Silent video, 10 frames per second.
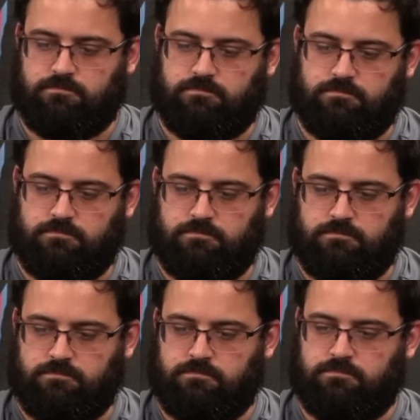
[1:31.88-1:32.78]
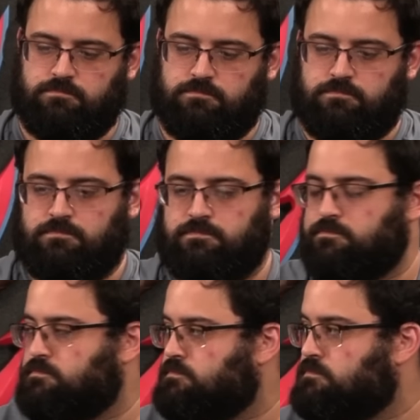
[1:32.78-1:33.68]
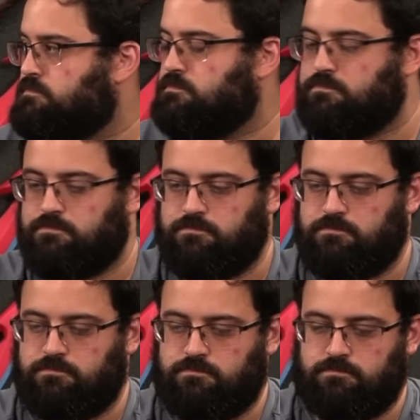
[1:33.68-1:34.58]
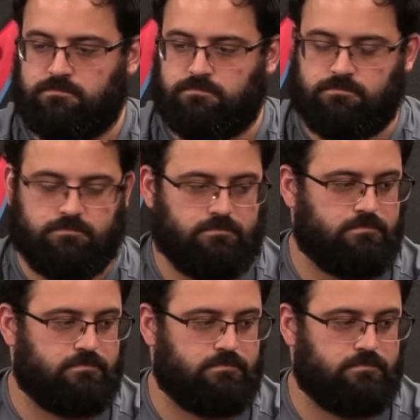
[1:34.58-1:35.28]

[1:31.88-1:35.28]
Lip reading: No words are spoken by the person on screen.